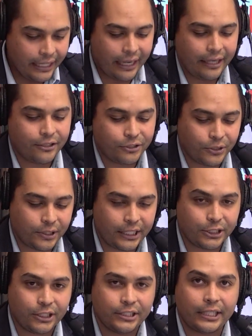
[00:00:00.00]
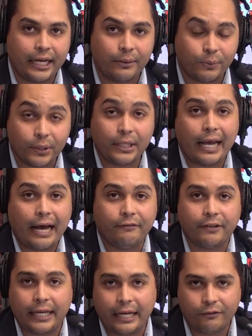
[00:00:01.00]
your traditions, and really
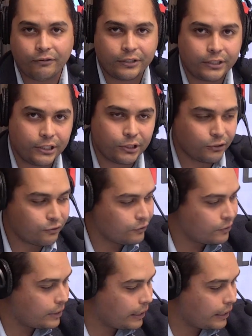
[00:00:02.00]
advocating for Indigenous food.